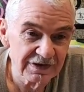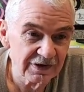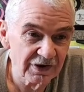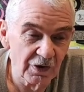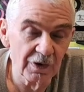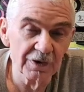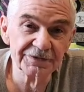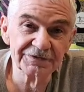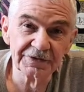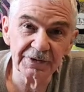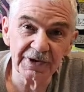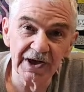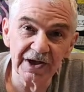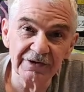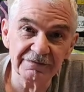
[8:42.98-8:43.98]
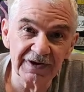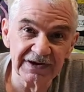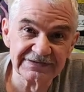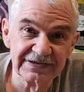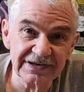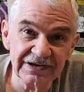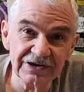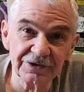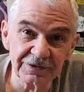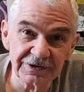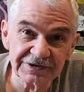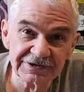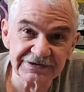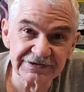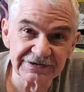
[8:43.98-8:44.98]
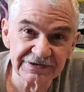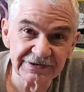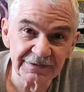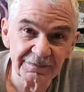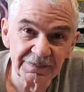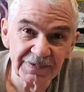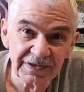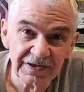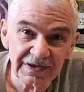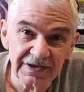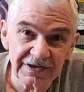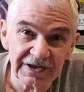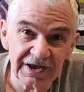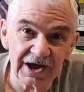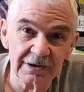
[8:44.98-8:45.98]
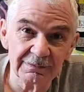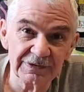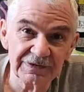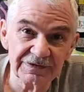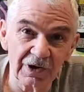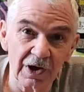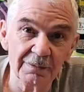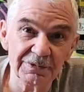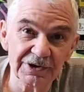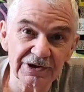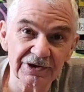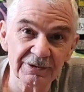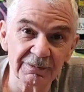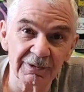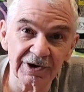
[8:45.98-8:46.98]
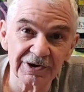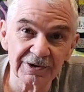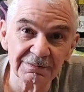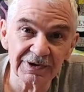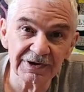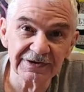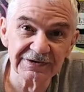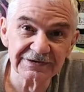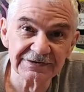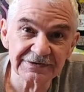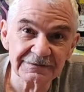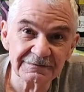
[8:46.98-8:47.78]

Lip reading: also had vested interests in cannabis not being in the marketplace.